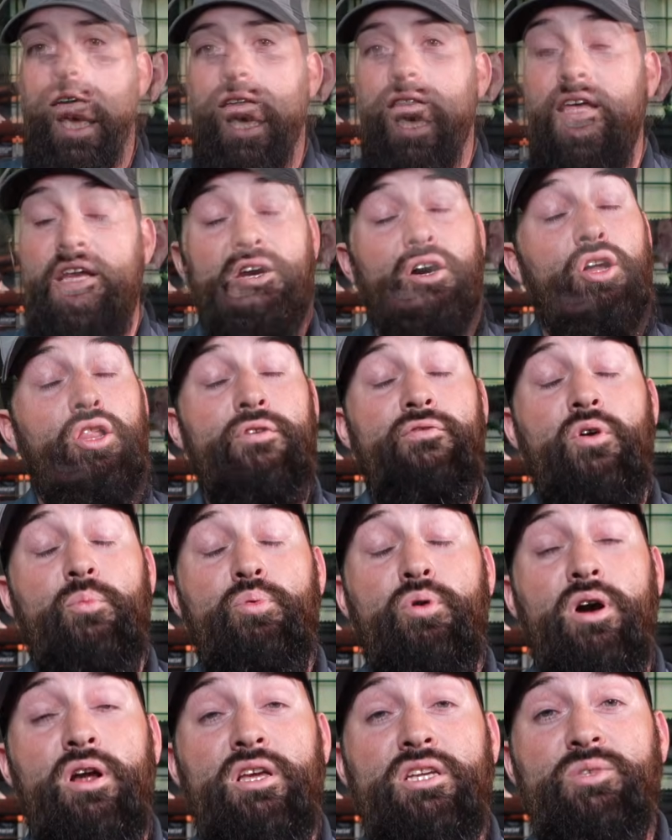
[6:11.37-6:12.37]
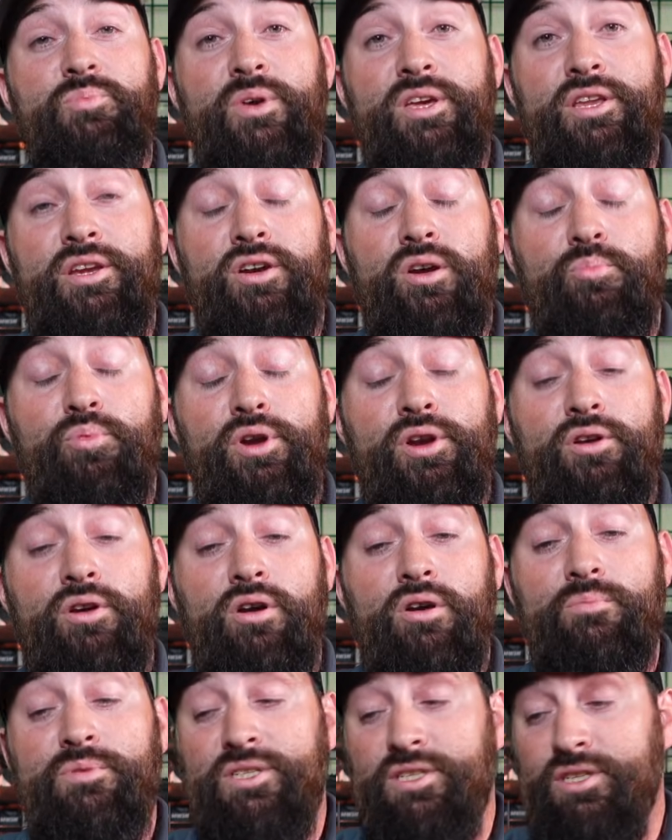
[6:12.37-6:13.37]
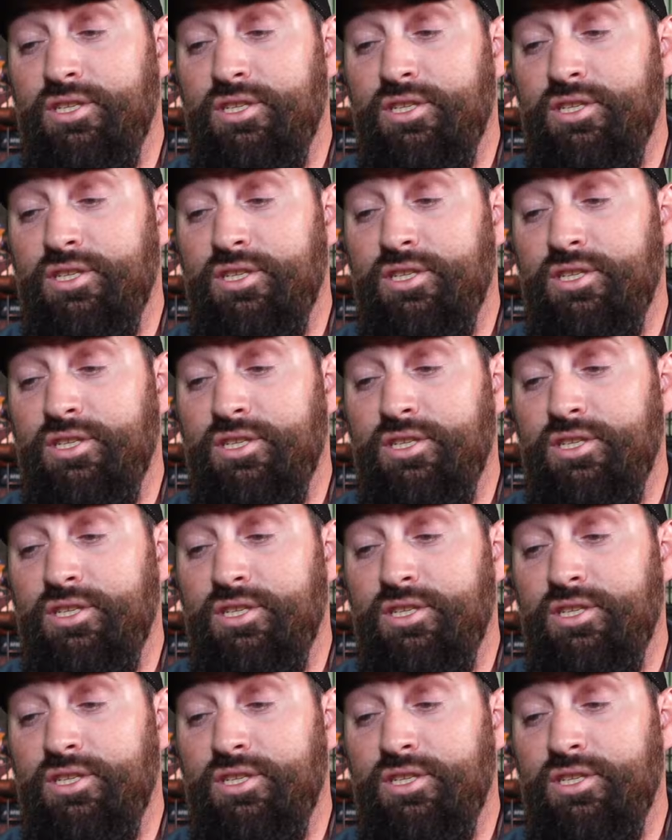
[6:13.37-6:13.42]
Like all of our products made here at Breek Arms,